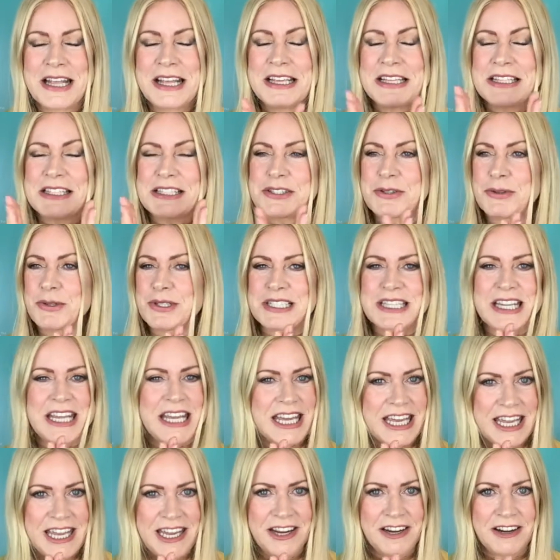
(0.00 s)
So
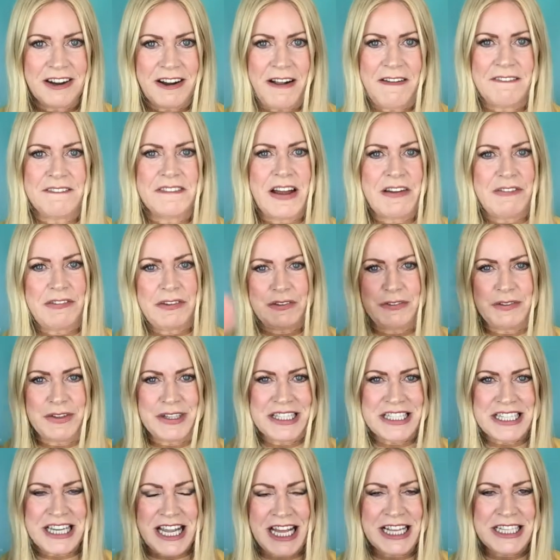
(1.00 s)
take care, have a
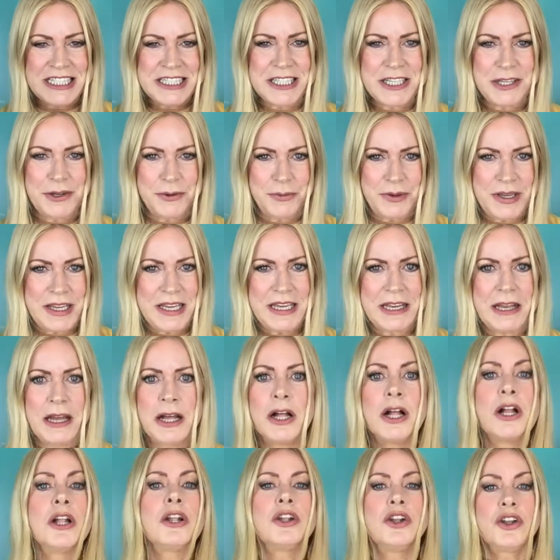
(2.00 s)
fantastic week,
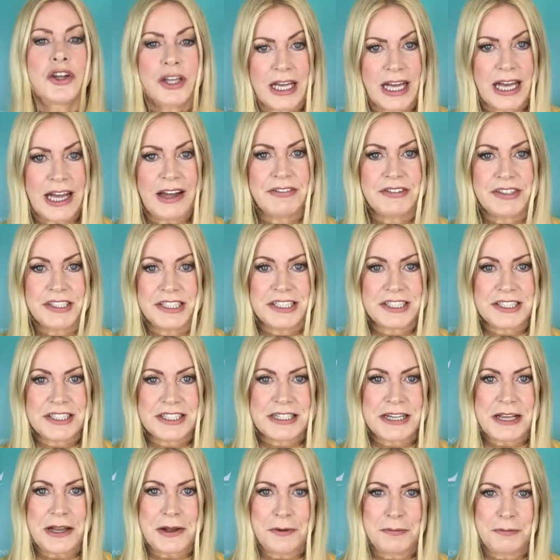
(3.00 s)
look after
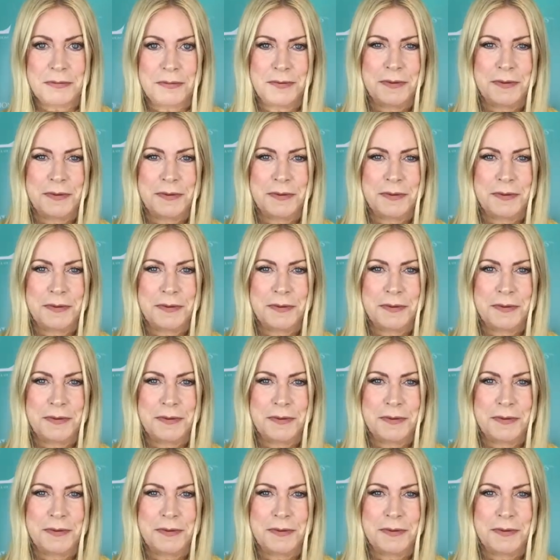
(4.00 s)
yourself.